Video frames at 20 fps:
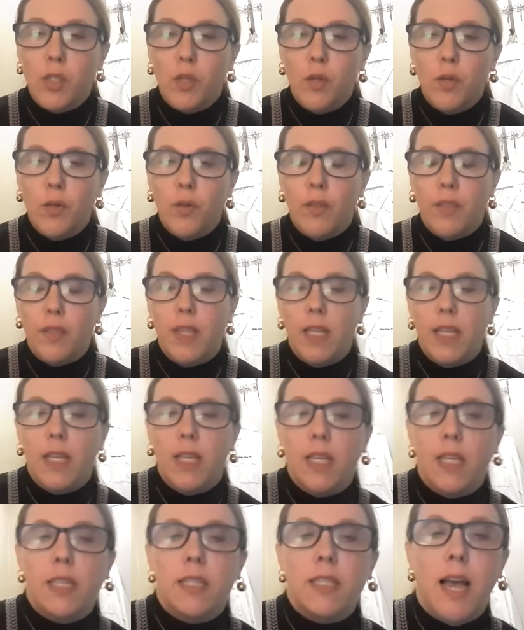So
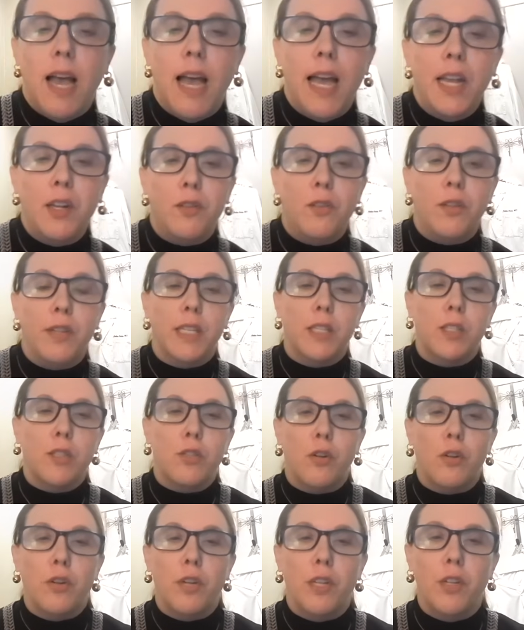the title is
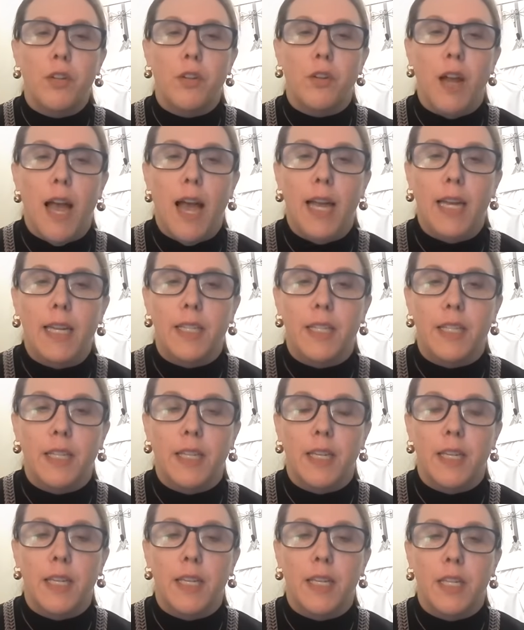Turning Your
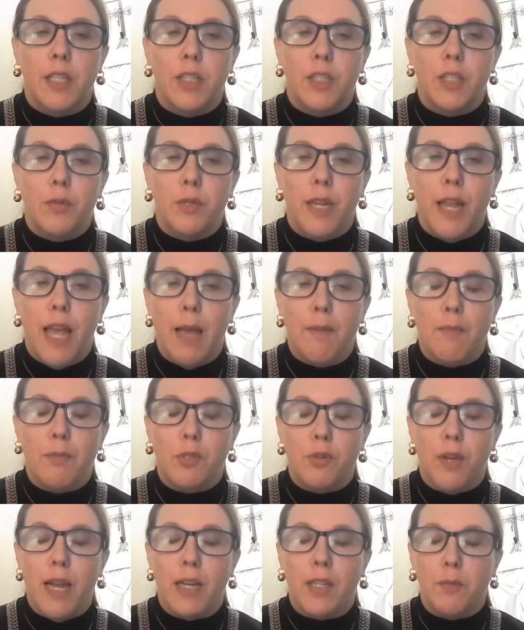Idea into an
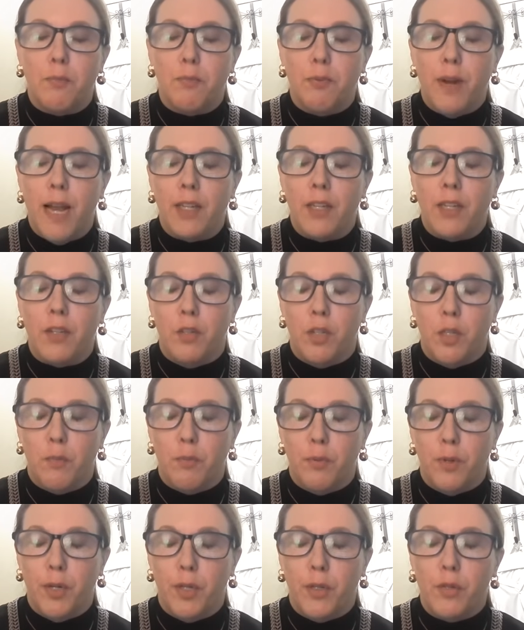Abstract and Practical
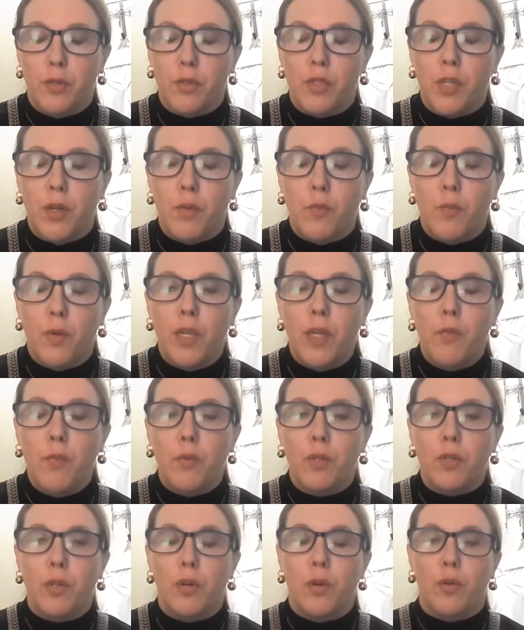Approach. And we
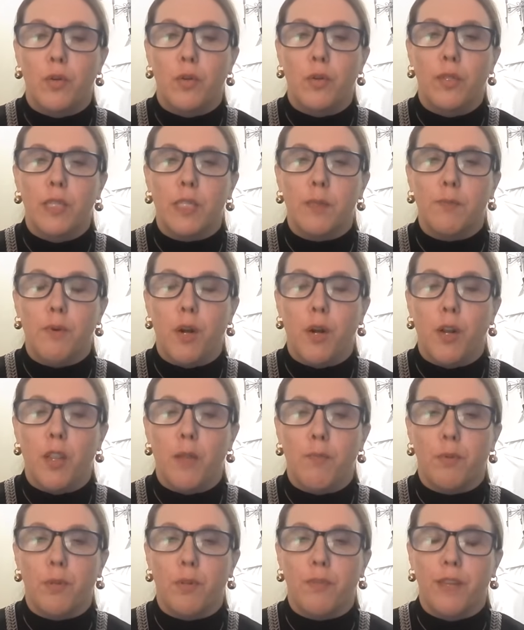were told as part of
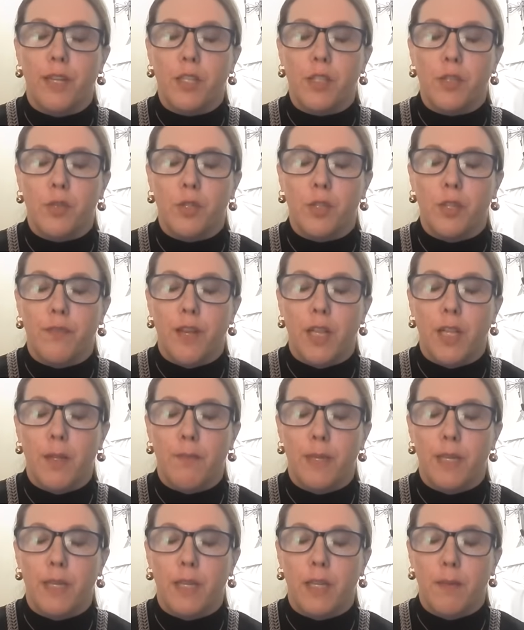the Professional
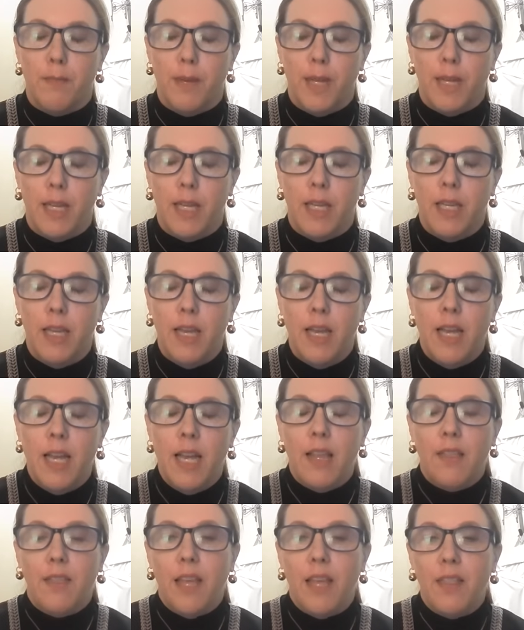Development Committee
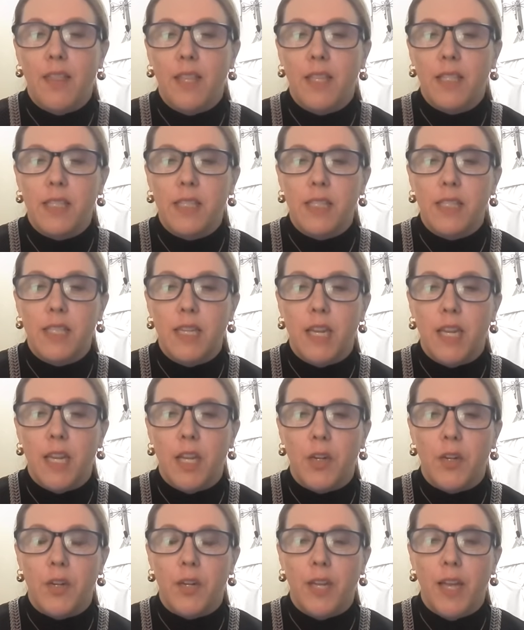that this is an
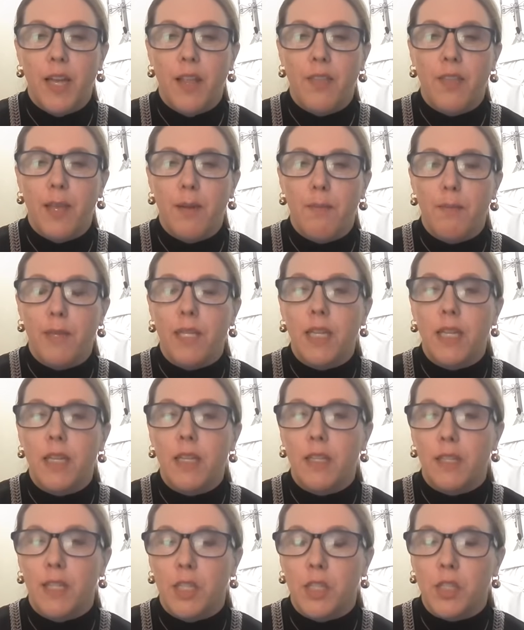area that many
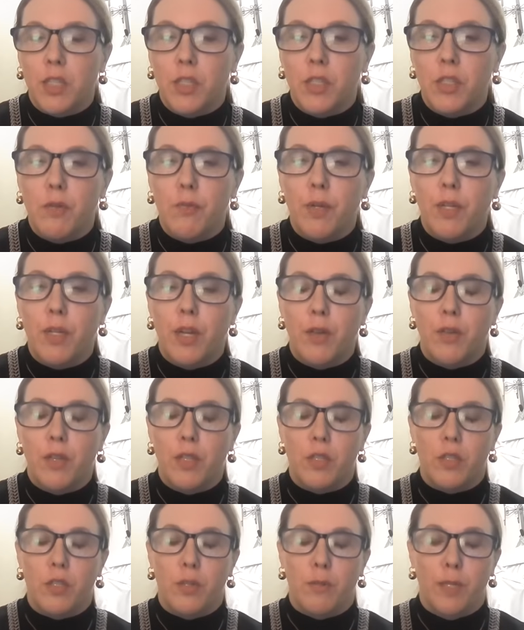clinicians, and we know
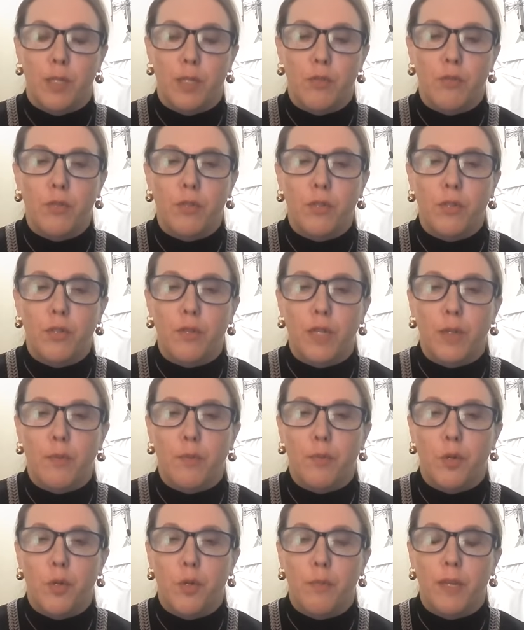this to be true in
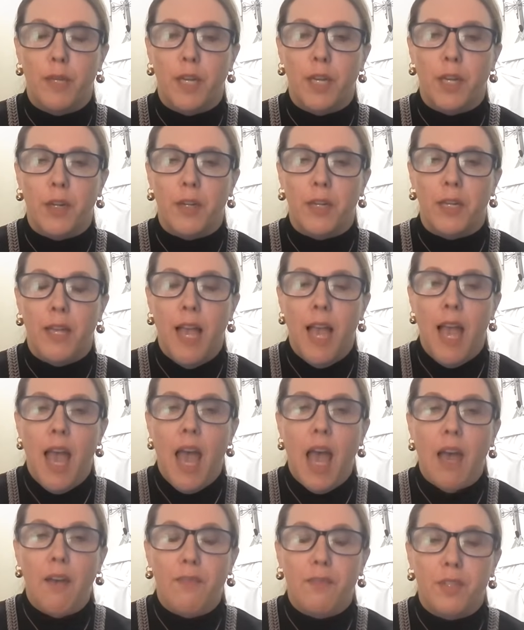pulmonary,
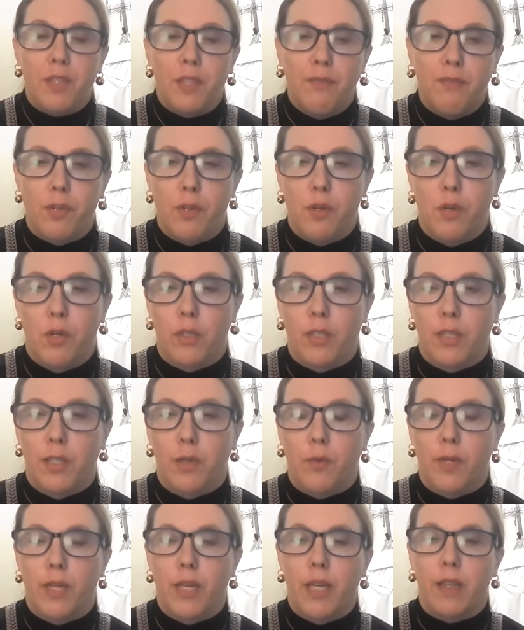have
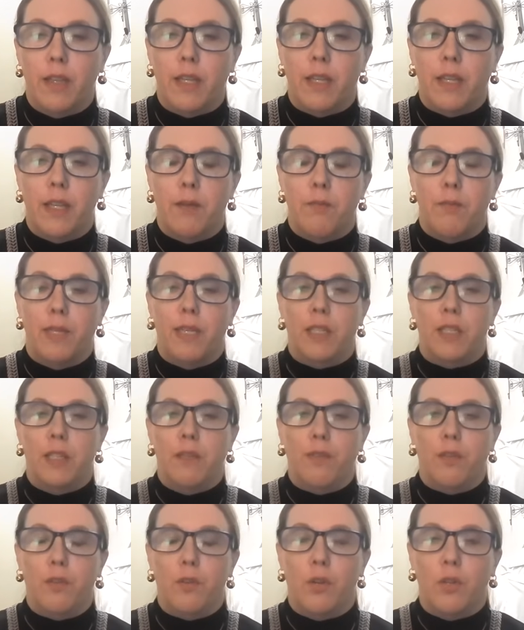difficulty with. It can be
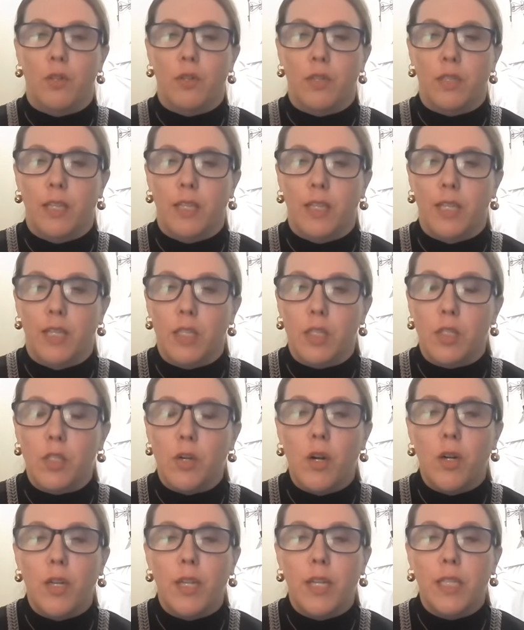difficult getting
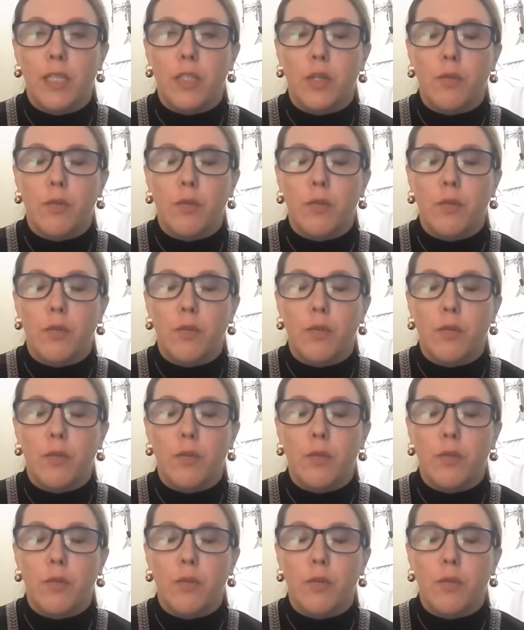started.